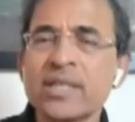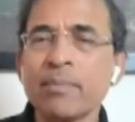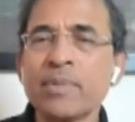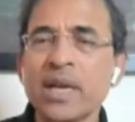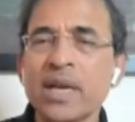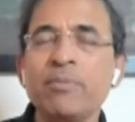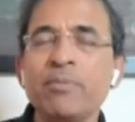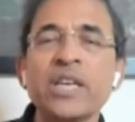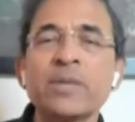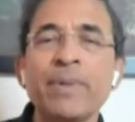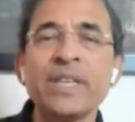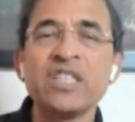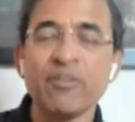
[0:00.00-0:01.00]
can sometimes be
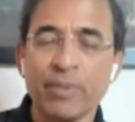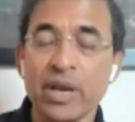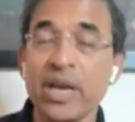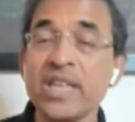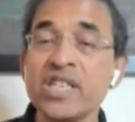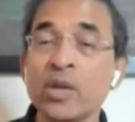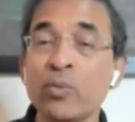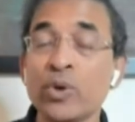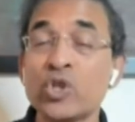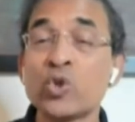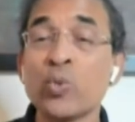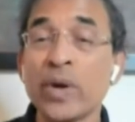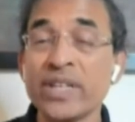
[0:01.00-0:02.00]
expensive, but
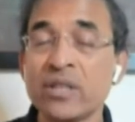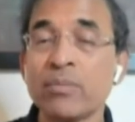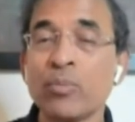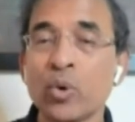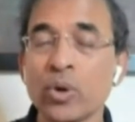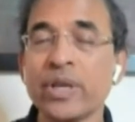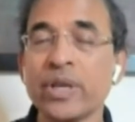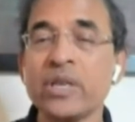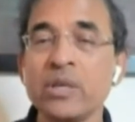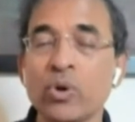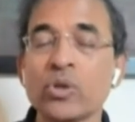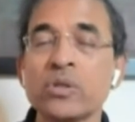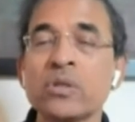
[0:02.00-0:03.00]
Hazlewood is twice the bowler that
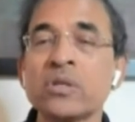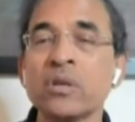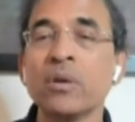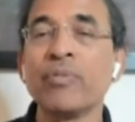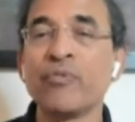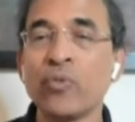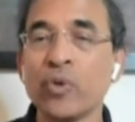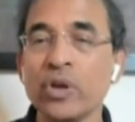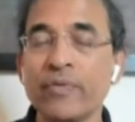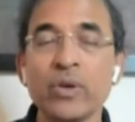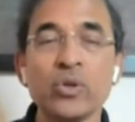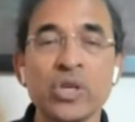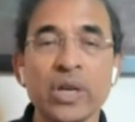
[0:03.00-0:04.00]
he was uh, before
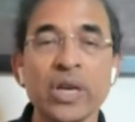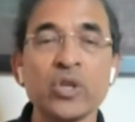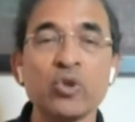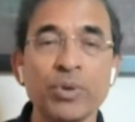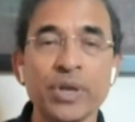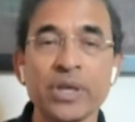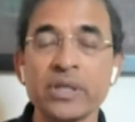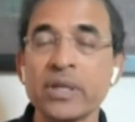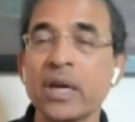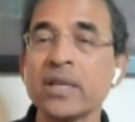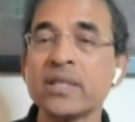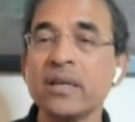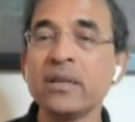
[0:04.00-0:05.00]
he went to Chennai Super Kings
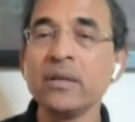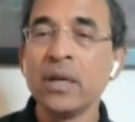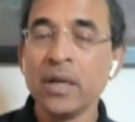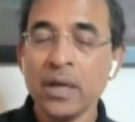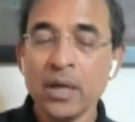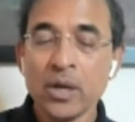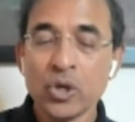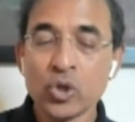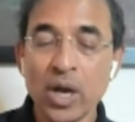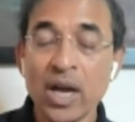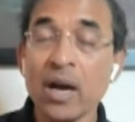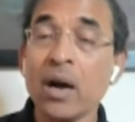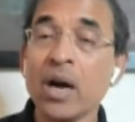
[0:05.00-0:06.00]
last year.
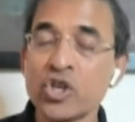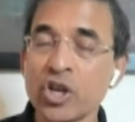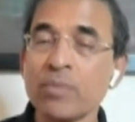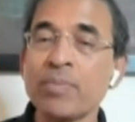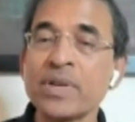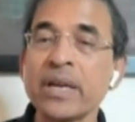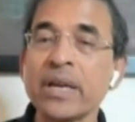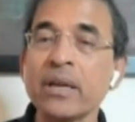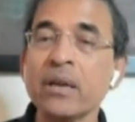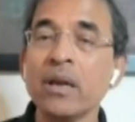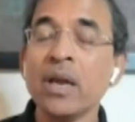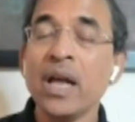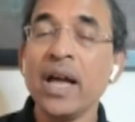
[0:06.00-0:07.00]
So uh, Harshal
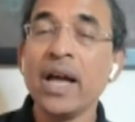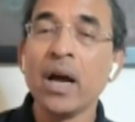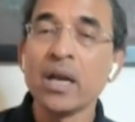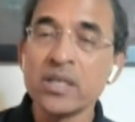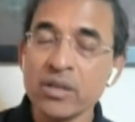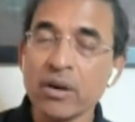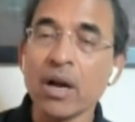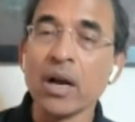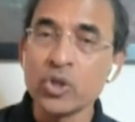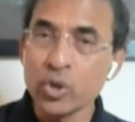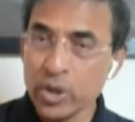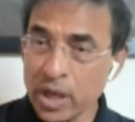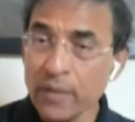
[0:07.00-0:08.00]
Patel, hmm. uh,
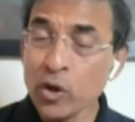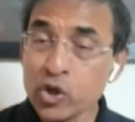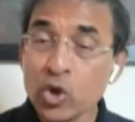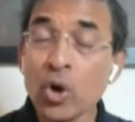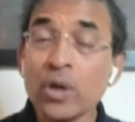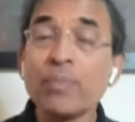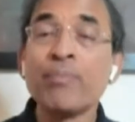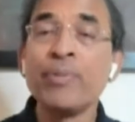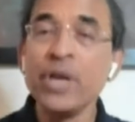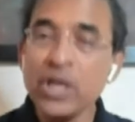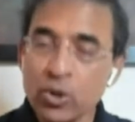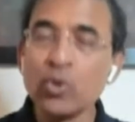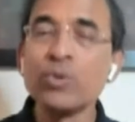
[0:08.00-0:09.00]
Hasaranga. So they've also got a
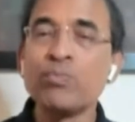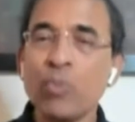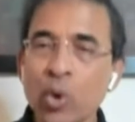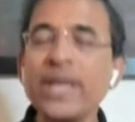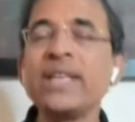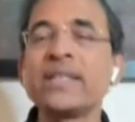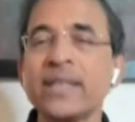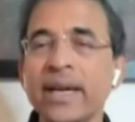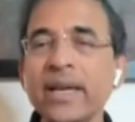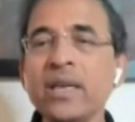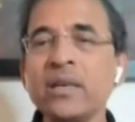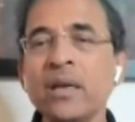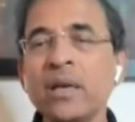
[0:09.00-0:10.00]
pretty good bowling
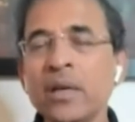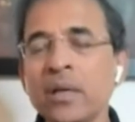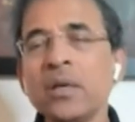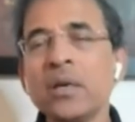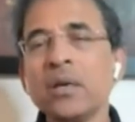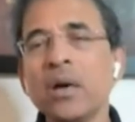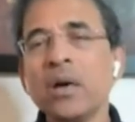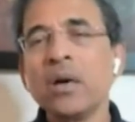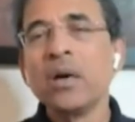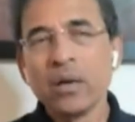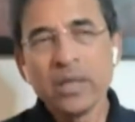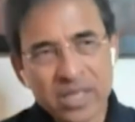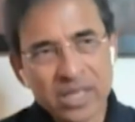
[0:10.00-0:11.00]
side.
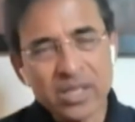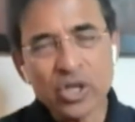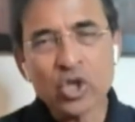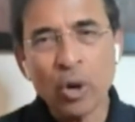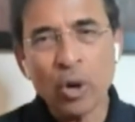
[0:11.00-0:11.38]
Uh, it's just